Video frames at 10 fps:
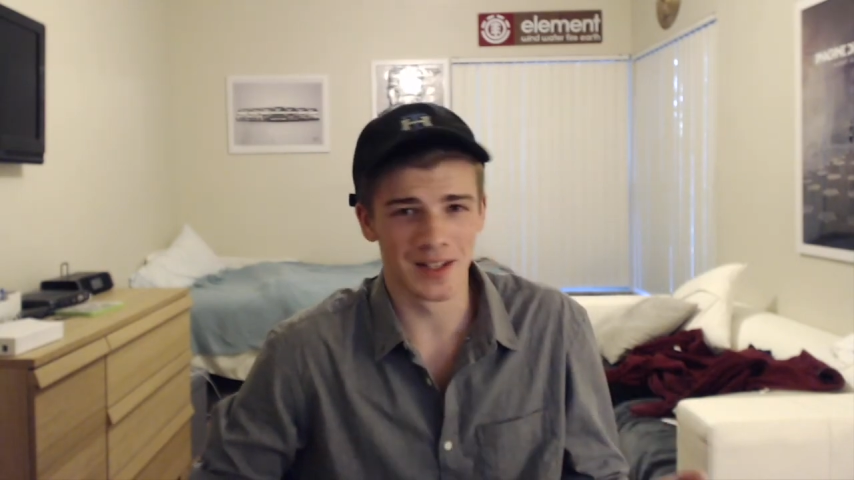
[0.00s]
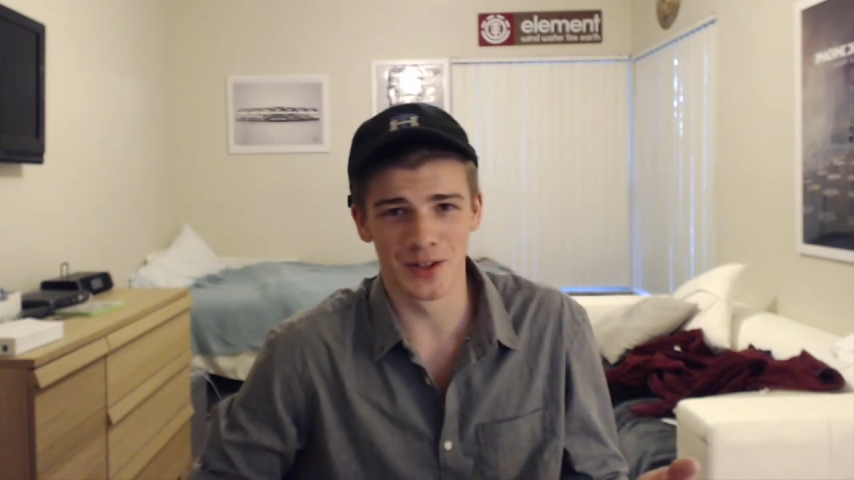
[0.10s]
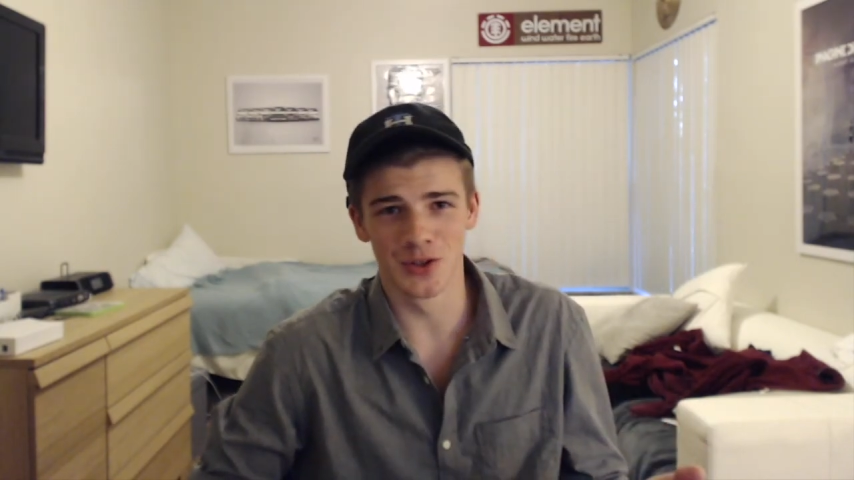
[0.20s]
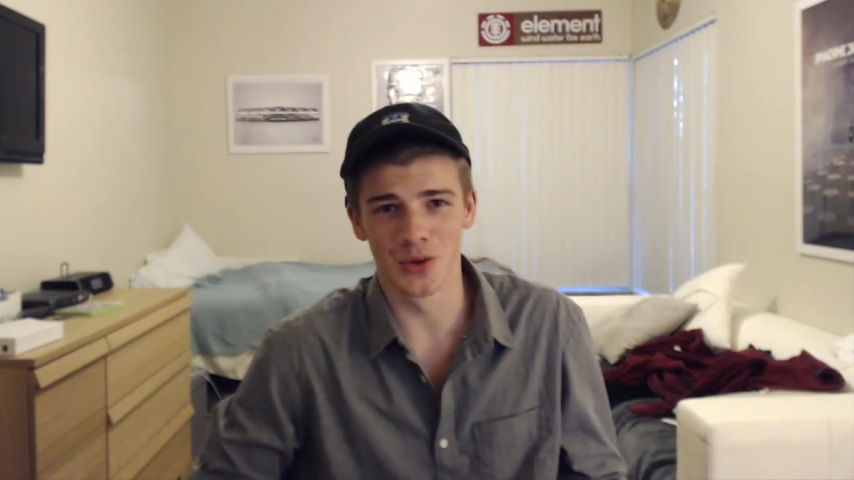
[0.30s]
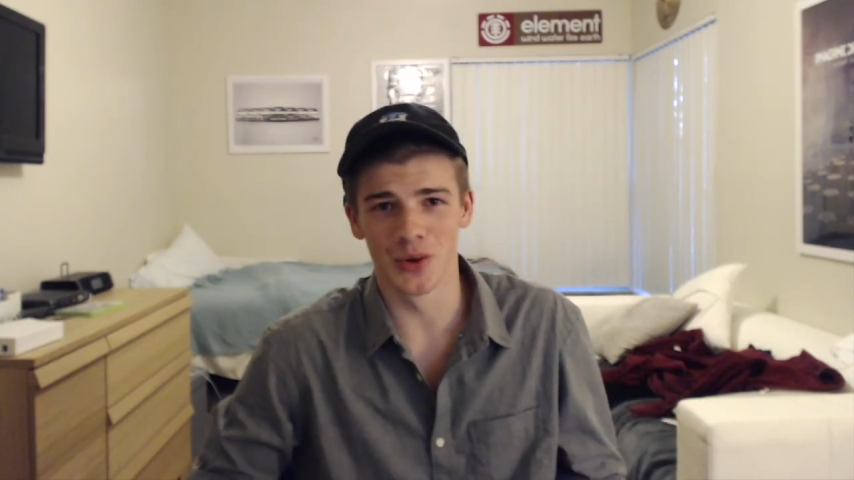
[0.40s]

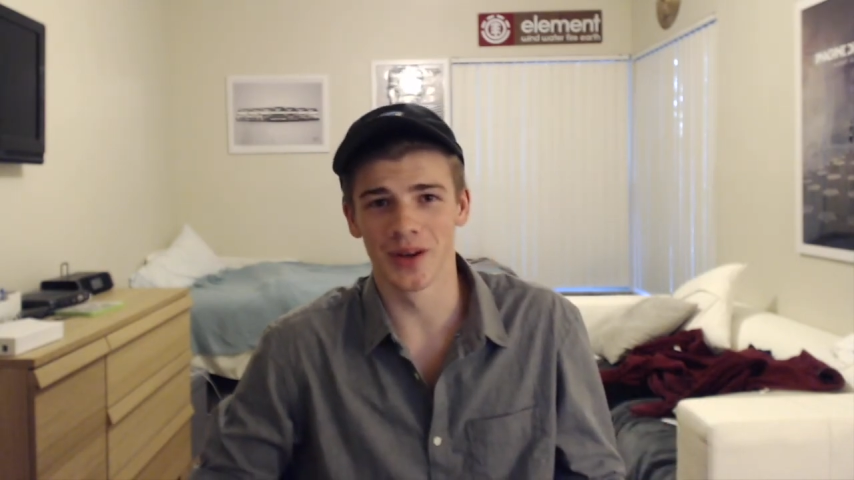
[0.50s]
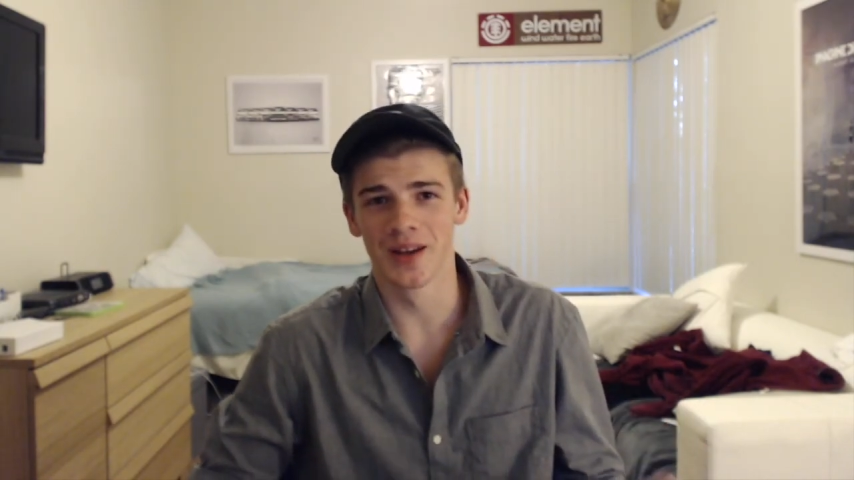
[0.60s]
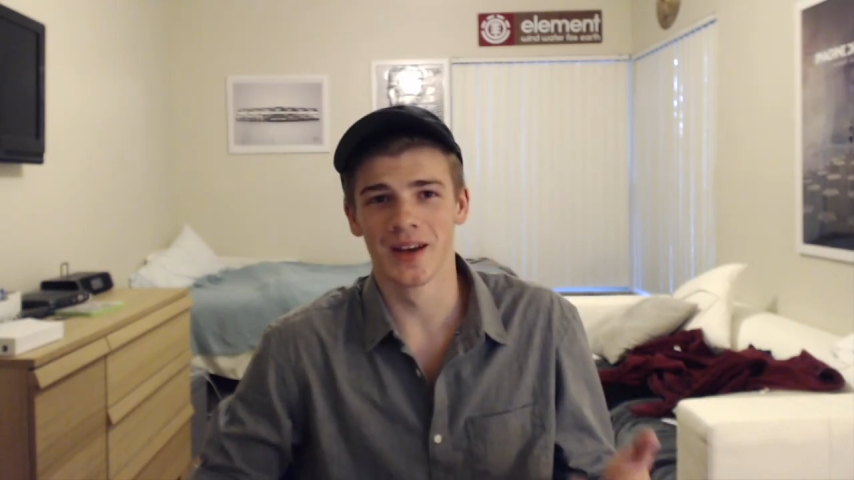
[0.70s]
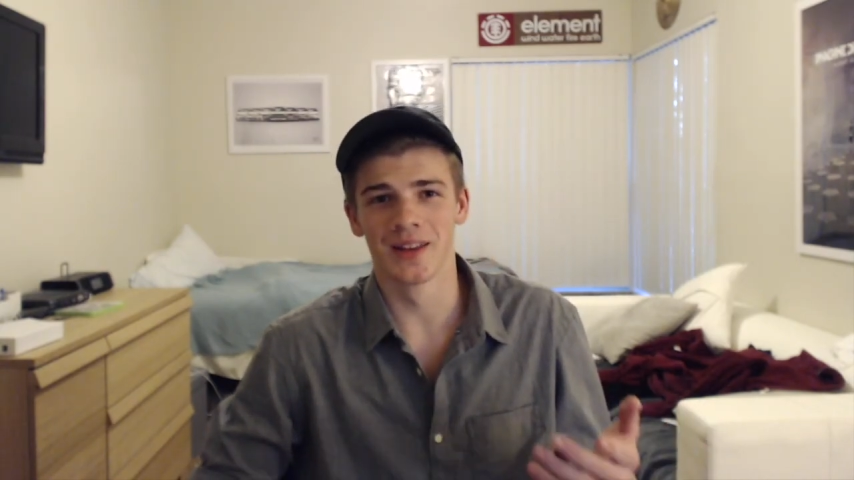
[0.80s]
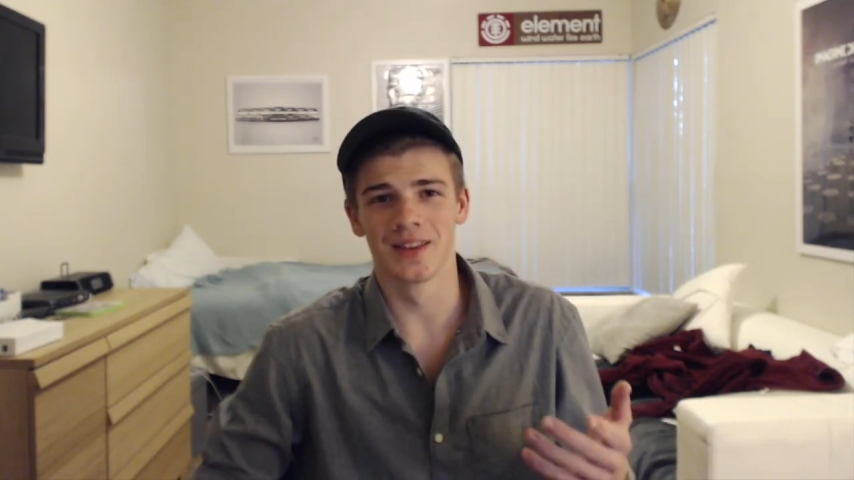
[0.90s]

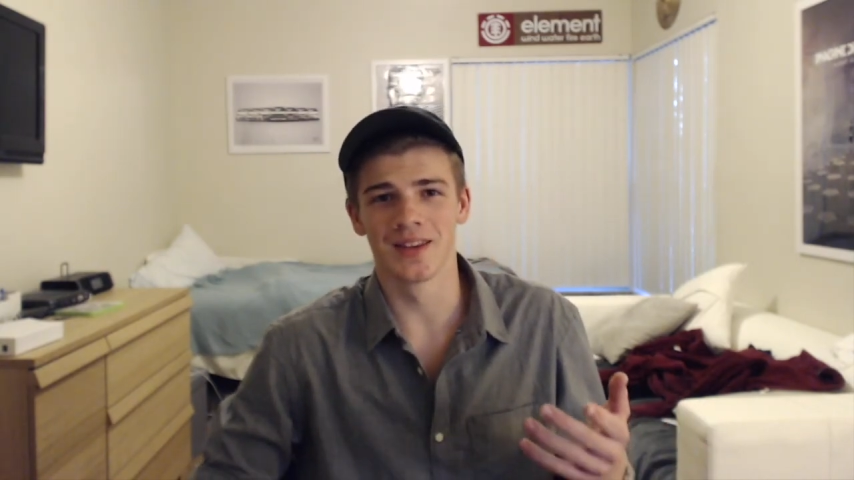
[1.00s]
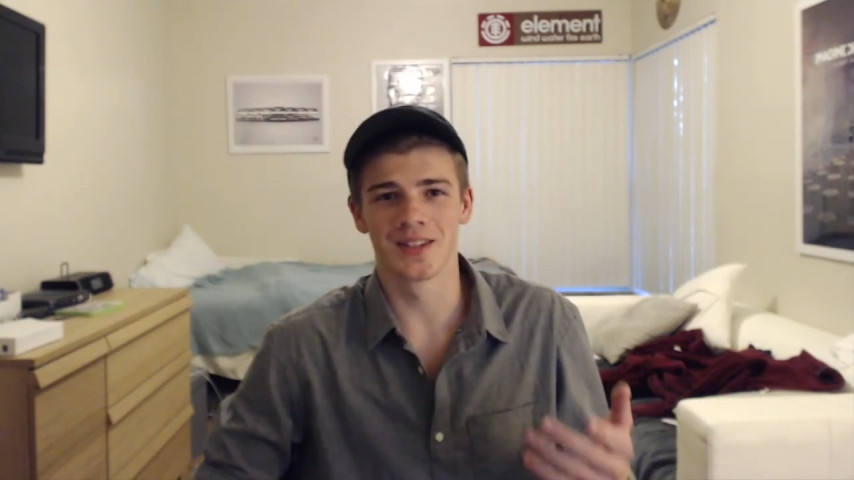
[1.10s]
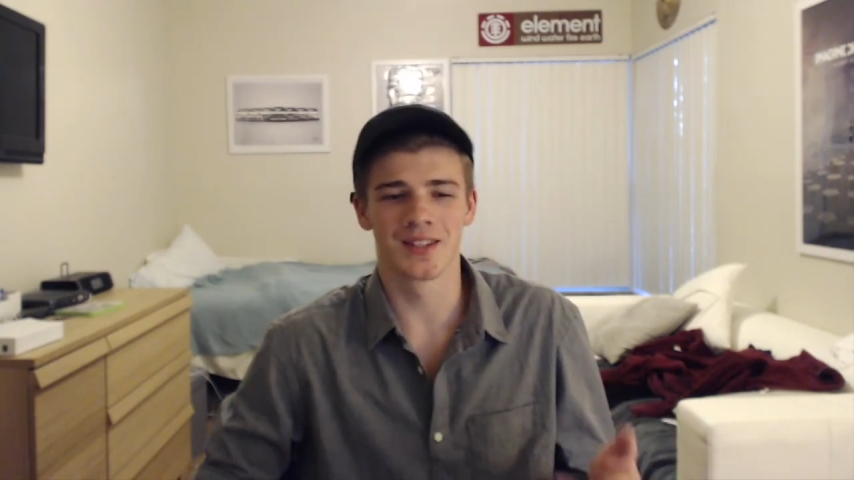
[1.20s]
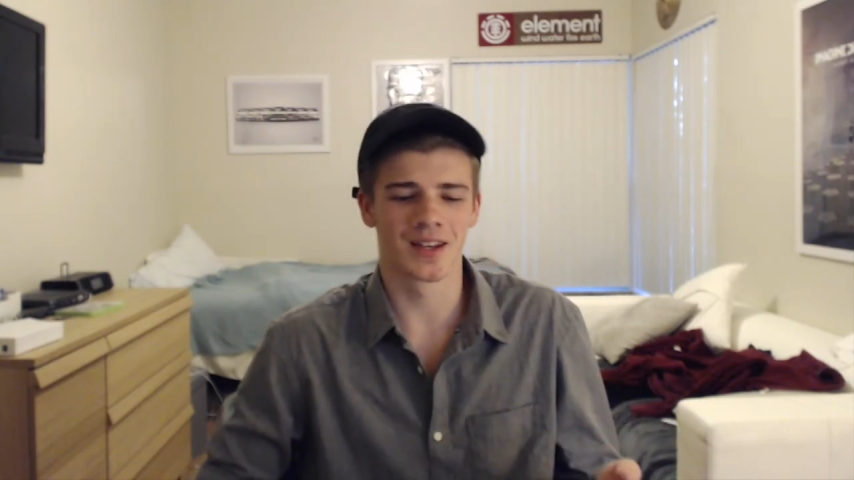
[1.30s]
enjoy this,